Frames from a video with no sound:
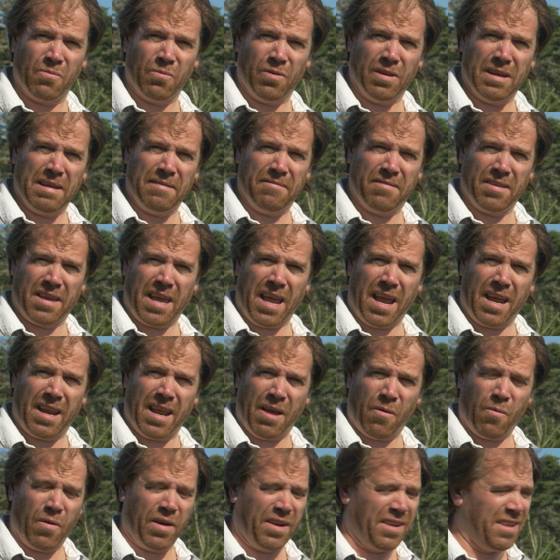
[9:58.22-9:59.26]
we'll leave the gain
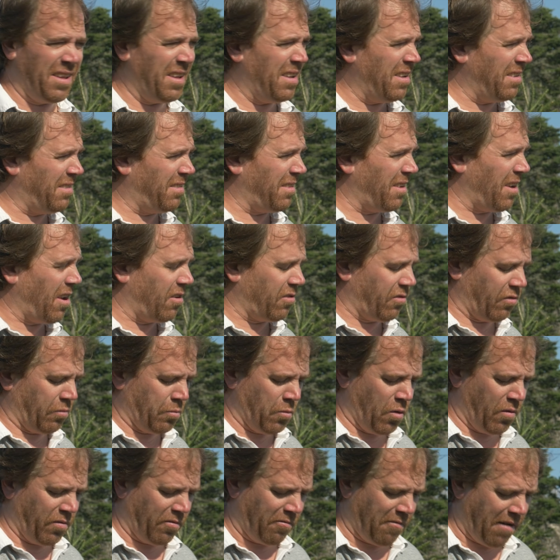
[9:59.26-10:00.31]
at what it is, and I'll just
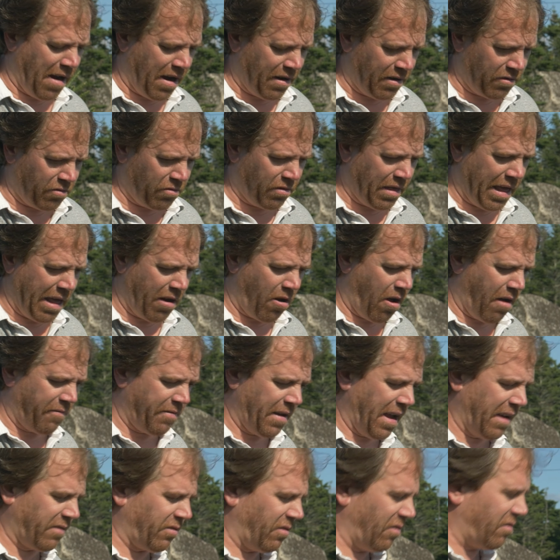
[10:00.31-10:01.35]
move around and do that off
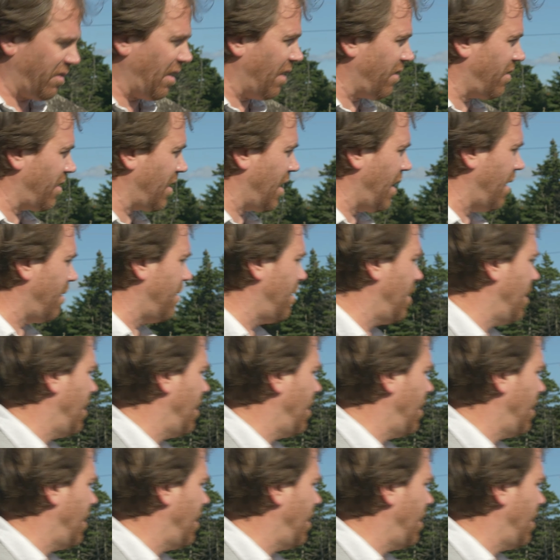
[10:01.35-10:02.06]
axis test again.